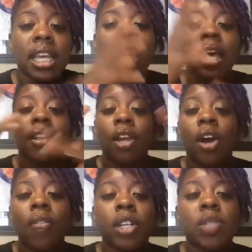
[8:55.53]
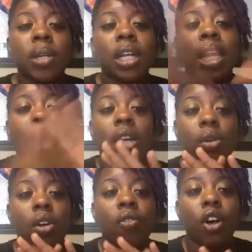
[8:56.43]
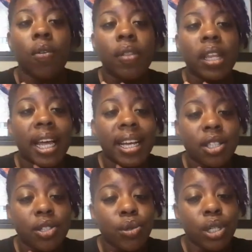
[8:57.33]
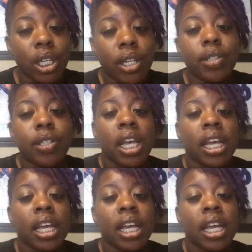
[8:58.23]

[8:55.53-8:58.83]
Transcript: and I know there's been a lot of growth over the last 2 years.